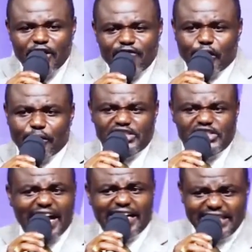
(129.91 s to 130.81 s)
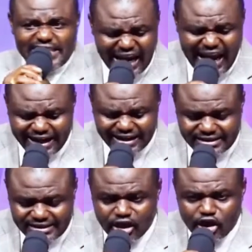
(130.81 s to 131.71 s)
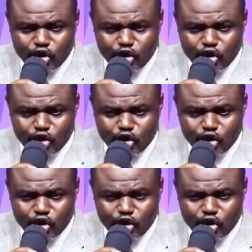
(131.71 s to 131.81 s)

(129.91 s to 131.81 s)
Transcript: If you reject his light,